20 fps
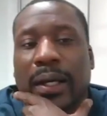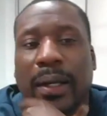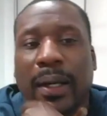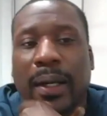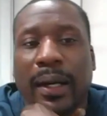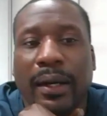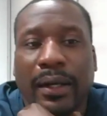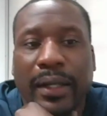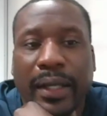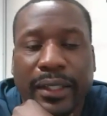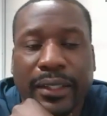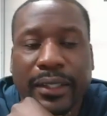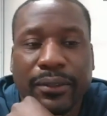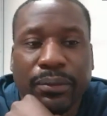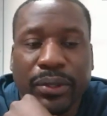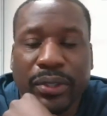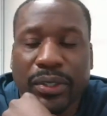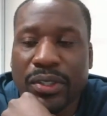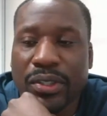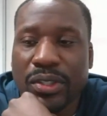
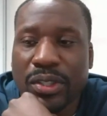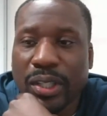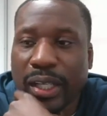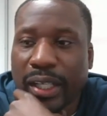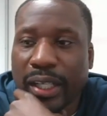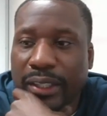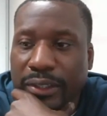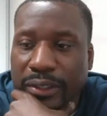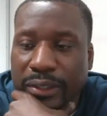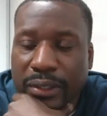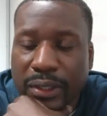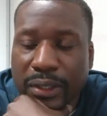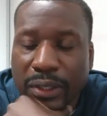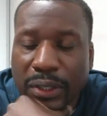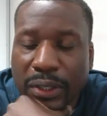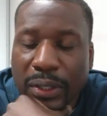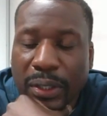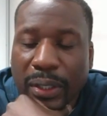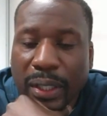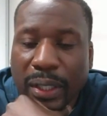with the Jets,
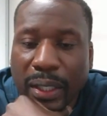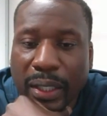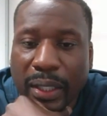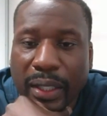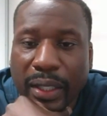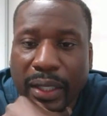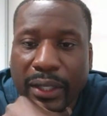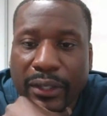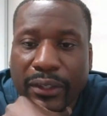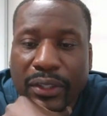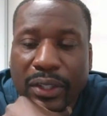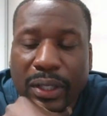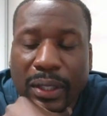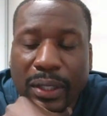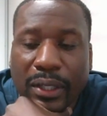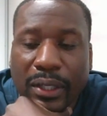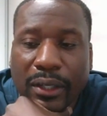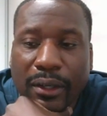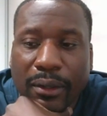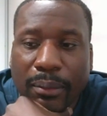and
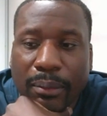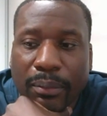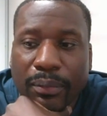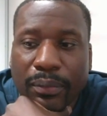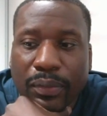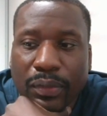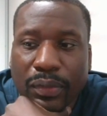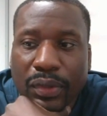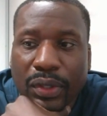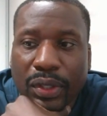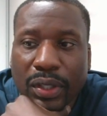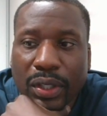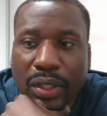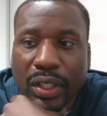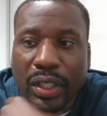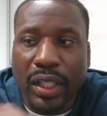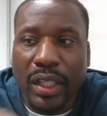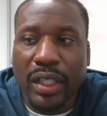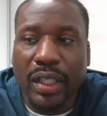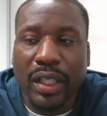
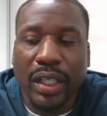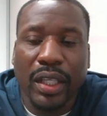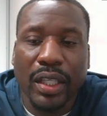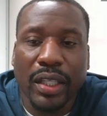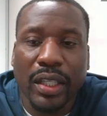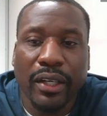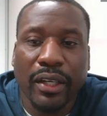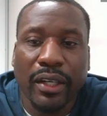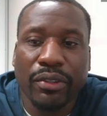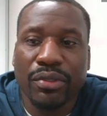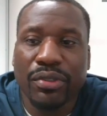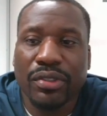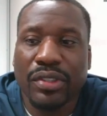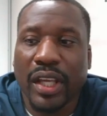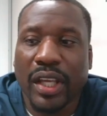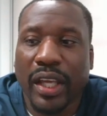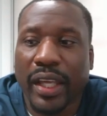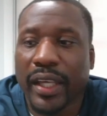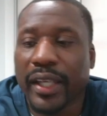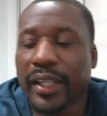he
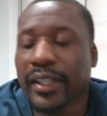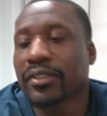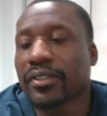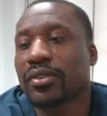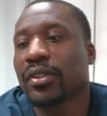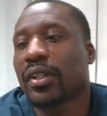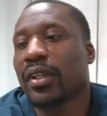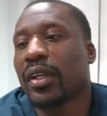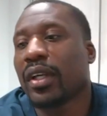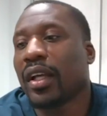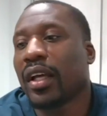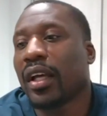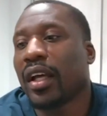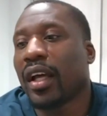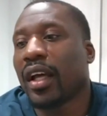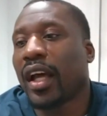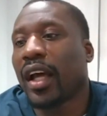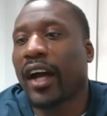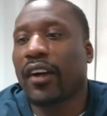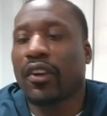understands
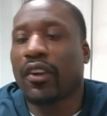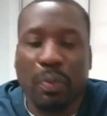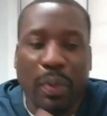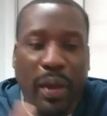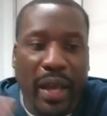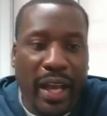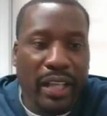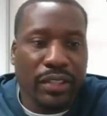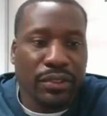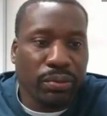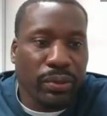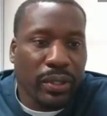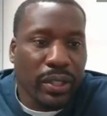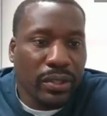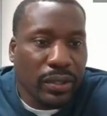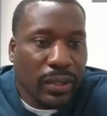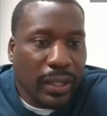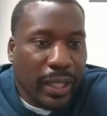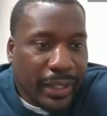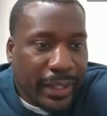how to pass
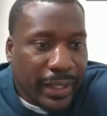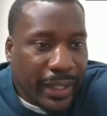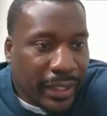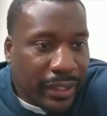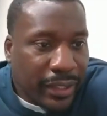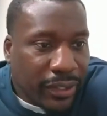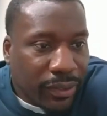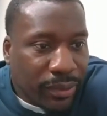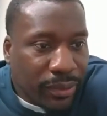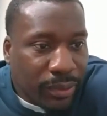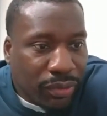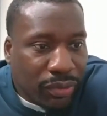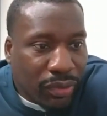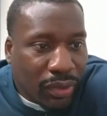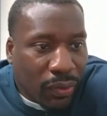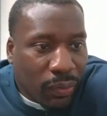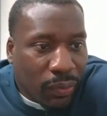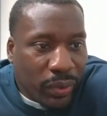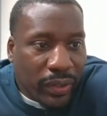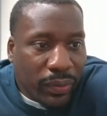rush like I do.
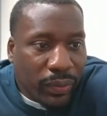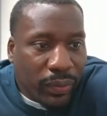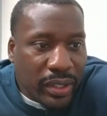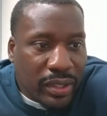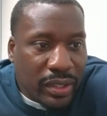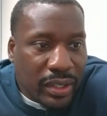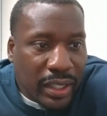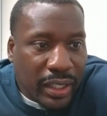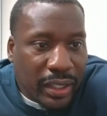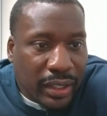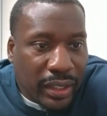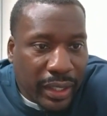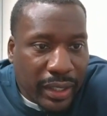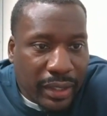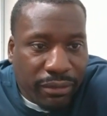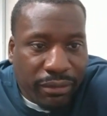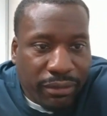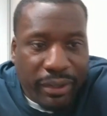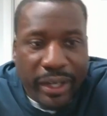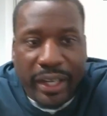So we see
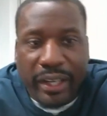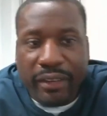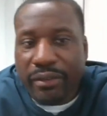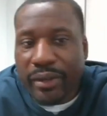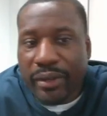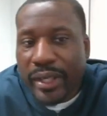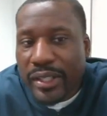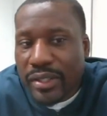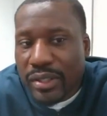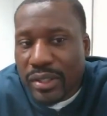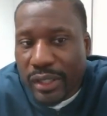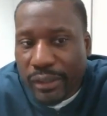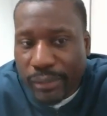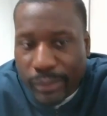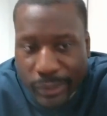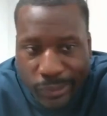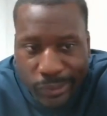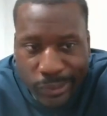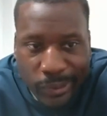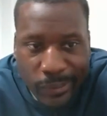things very, very
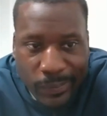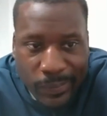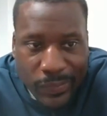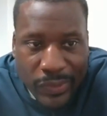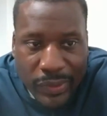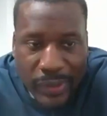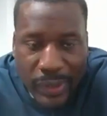similar.